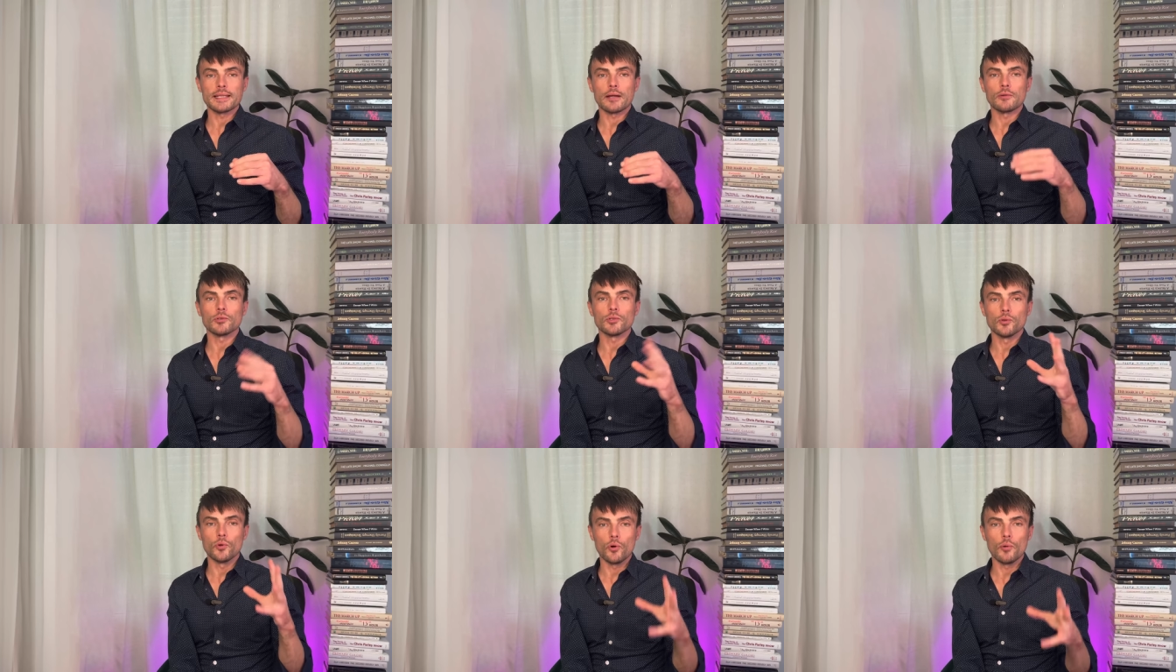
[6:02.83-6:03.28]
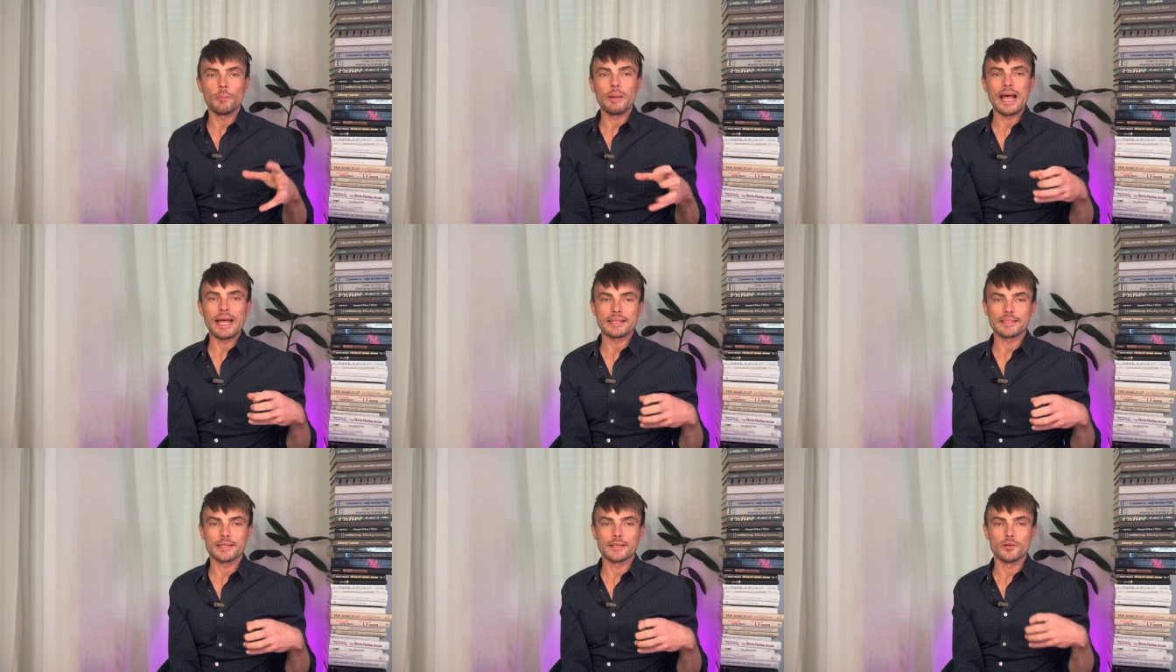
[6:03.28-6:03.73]
out your
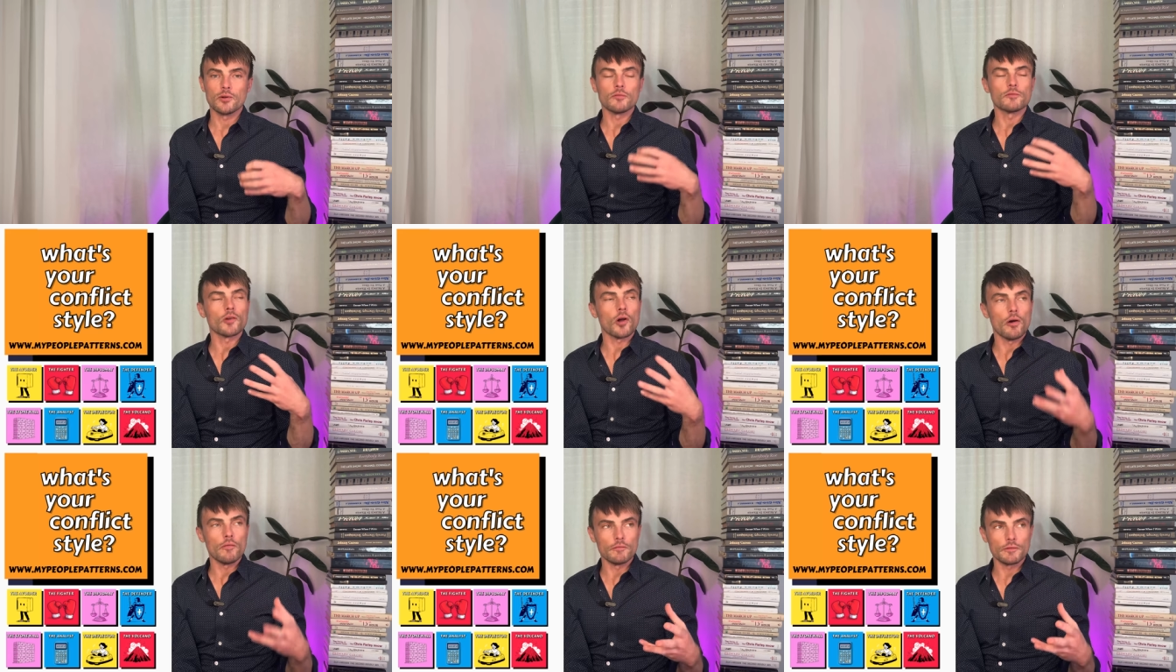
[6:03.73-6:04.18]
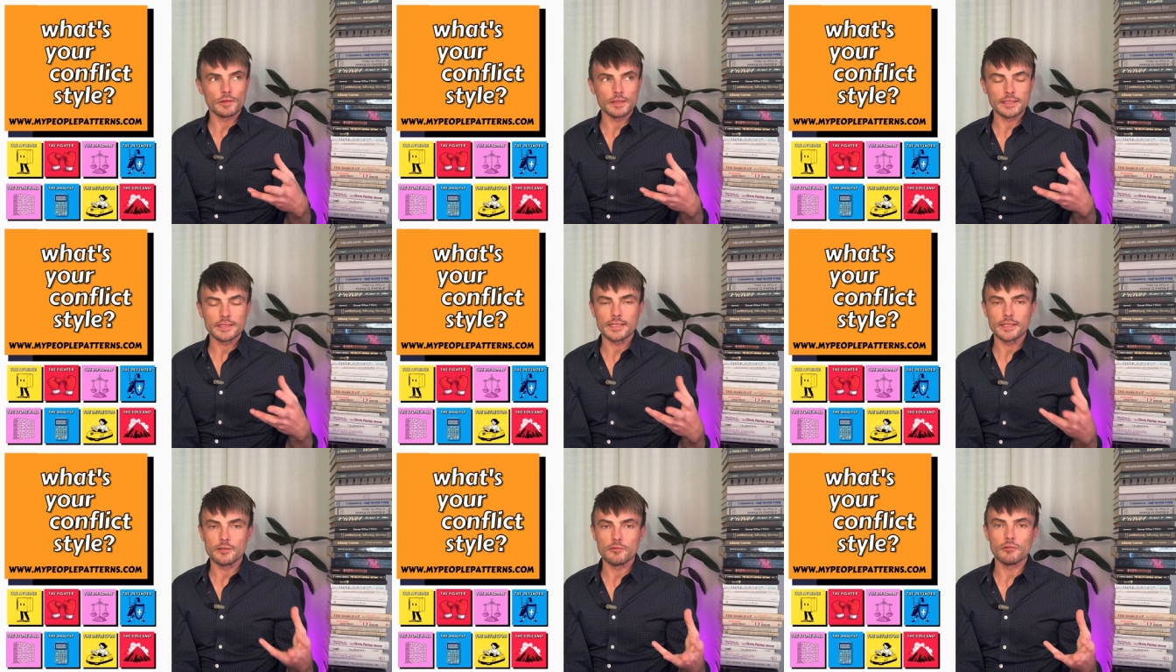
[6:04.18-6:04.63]
pattern of
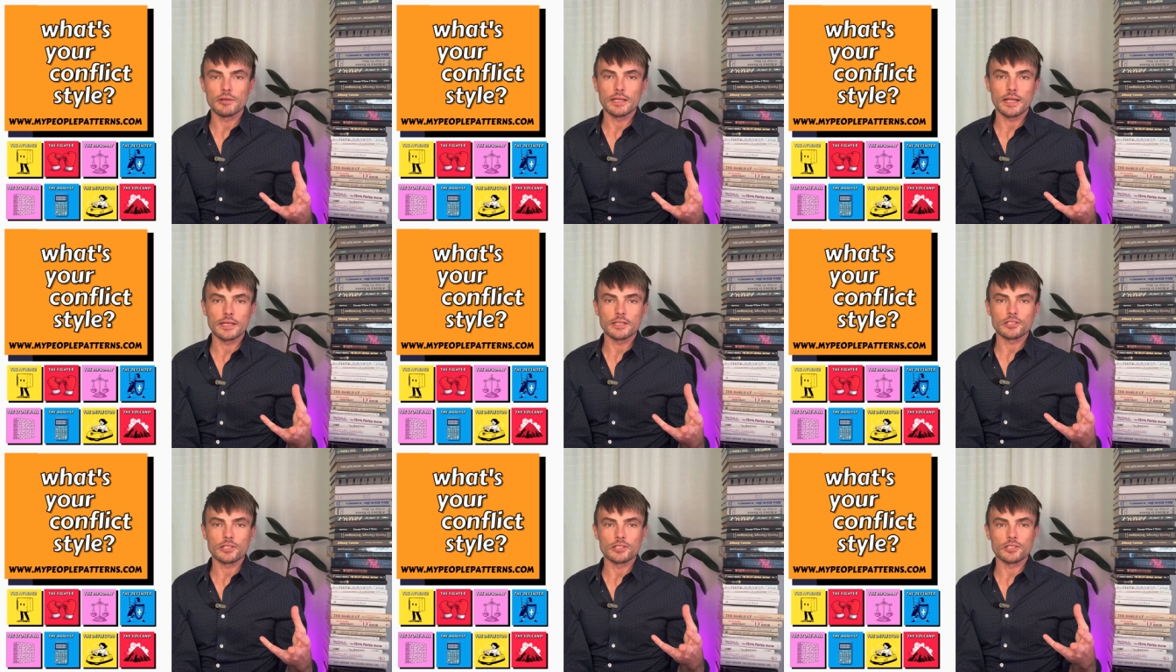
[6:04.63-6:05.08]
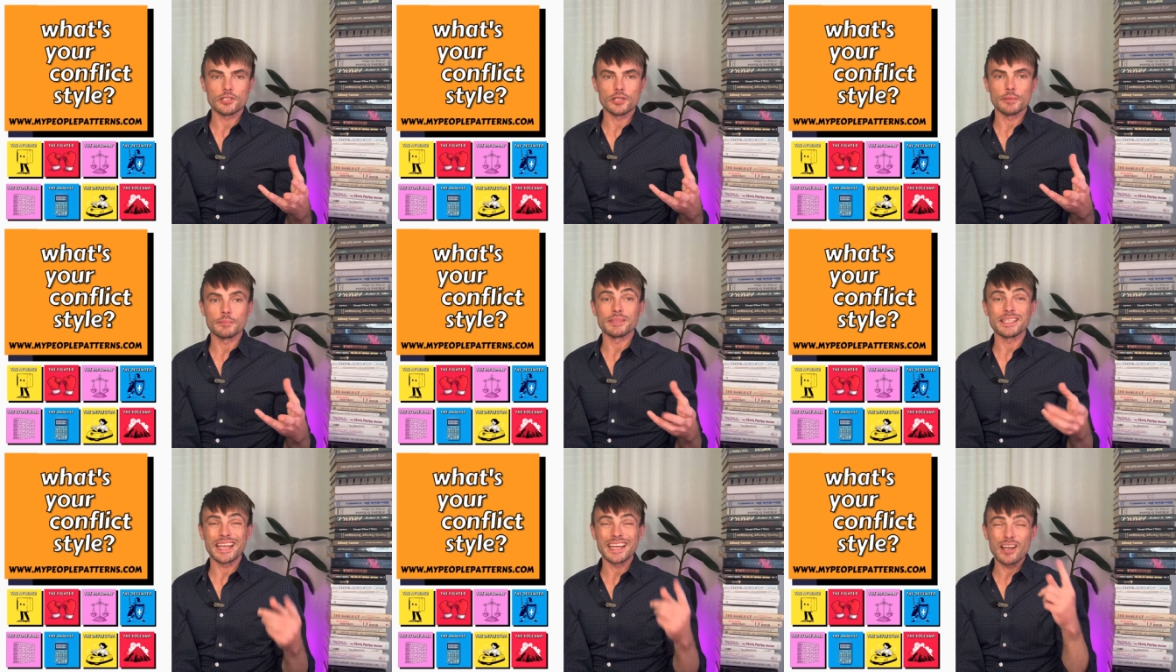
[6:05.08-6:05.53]
conflict in a
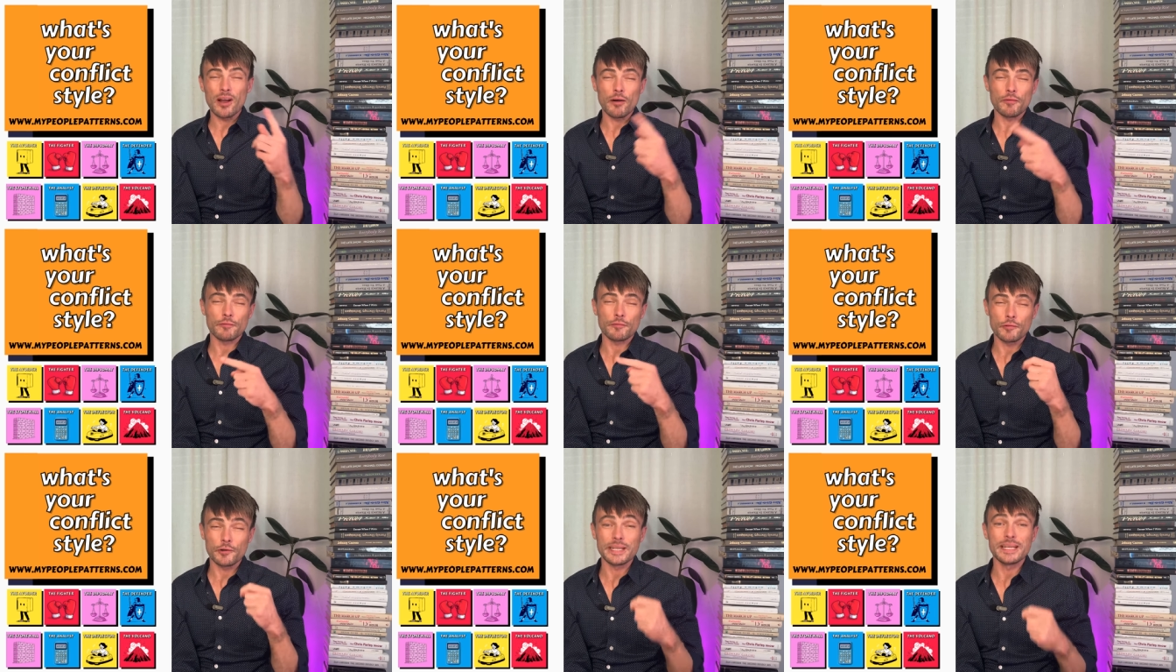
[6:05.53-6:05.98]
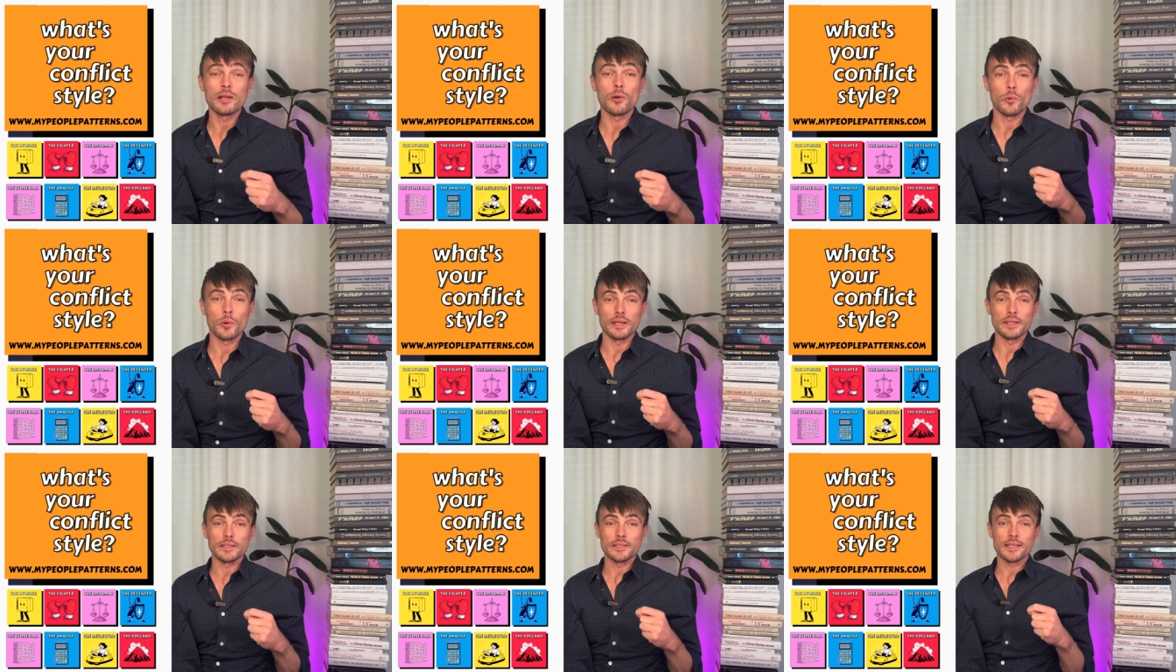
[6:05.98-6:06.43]
relationship, take our free
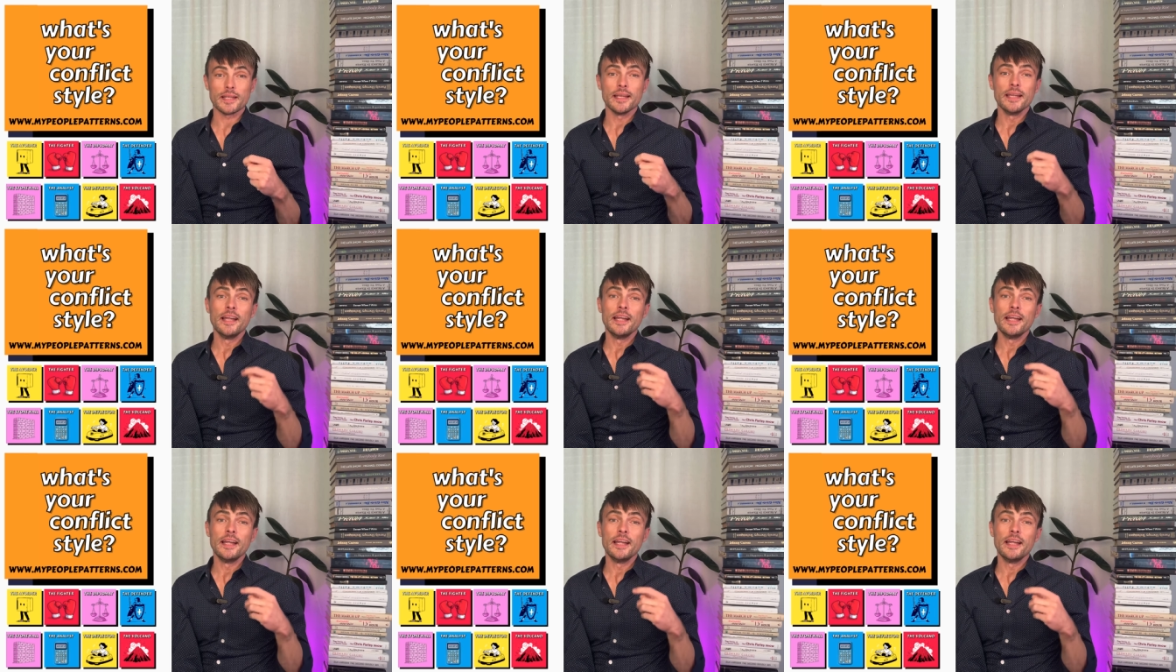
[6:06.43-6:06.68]
quiz